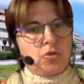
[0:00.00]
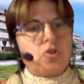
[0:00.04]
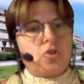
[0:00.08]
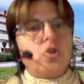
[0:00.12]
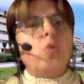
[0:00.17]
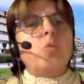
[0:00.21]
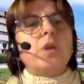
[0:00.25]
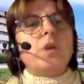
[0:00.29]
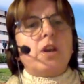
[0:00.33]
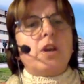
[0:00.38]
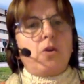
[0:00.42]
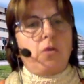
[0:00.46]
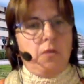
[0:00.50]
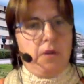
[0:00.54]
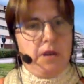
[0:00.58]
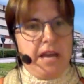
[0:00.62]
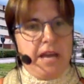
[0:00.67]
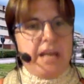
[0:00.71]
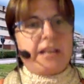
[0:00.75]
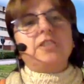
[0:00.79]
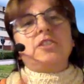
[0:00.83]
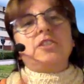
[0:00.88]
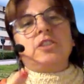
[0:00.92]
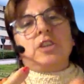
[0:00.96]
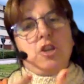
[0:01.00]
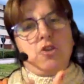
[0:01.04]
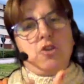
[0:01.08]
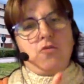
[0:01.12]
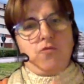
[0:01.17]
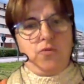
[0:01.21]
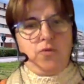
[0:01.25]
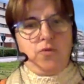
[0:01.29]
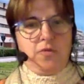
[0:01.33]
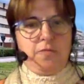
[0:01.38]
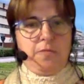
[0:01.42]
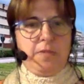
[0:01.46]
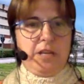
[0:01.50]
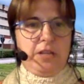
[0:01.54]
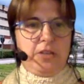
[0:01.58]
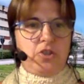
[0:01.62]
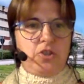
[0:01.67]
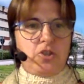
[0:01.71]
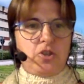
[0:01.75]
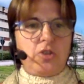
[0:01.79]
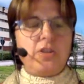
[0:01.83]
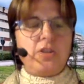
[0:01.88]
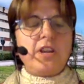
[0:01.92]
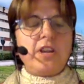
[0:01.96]
So we collect
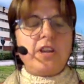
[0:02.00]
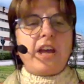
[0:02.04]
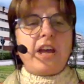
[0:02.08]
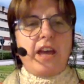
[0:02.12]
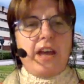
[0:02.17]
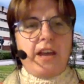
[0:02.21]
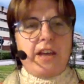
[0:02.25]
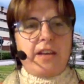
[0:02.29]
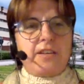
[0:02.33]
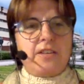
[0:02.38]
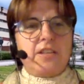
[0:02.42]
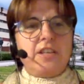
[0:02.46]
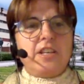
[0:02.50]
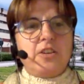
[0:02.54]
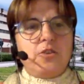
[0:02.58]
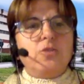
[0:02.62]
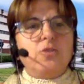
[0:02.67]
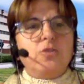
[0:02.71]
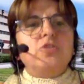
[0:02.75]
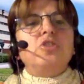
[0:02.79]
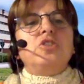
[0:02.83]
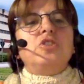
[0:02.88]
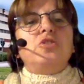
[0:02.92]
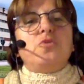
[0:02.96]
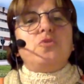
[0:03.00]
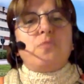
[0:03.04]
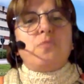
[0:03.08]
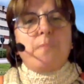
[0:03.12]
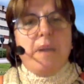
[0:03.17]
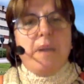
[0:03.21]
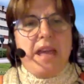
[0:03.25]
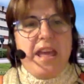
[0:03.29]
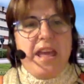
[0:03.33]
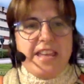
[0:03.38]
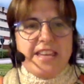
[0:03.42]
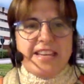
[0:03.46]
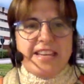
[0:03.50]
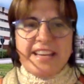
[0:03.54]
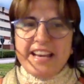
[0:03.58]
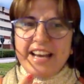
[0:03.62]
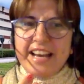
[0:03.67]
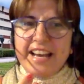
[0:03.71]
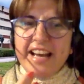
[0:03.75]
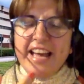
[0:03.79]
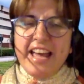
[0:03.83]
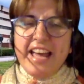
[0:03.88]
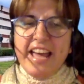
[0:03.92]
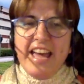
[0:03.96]
information and in order to make
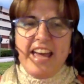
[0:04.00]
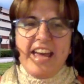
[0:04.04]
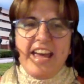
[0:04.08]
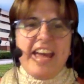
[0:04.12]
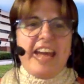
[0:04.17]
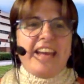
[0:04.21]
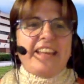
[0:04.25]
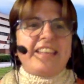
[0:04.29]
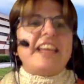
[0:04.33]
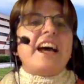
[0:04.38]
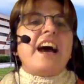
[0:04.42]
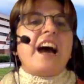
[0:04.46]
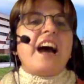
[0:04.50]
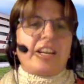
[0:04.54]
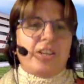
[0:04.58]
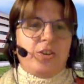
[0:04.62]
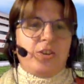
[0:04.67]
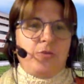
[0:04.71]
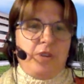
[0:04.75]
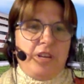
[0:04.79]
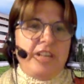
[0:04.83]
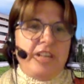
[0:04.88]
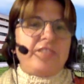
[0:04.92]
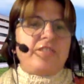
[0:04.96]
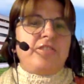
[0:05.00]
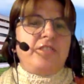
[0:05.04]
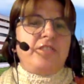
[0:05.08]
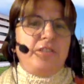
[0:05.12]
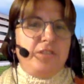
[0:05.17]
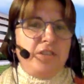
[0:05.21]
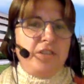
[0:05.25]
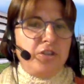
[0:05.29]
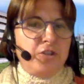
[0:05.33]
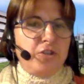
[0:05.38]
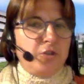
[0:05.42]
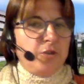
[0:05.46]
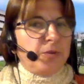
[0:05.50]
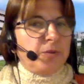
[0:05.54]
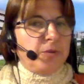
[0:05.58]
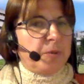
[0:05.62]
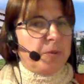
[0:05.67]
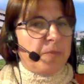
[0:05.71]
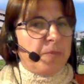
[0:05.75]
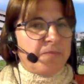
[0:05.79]
an accurate decision.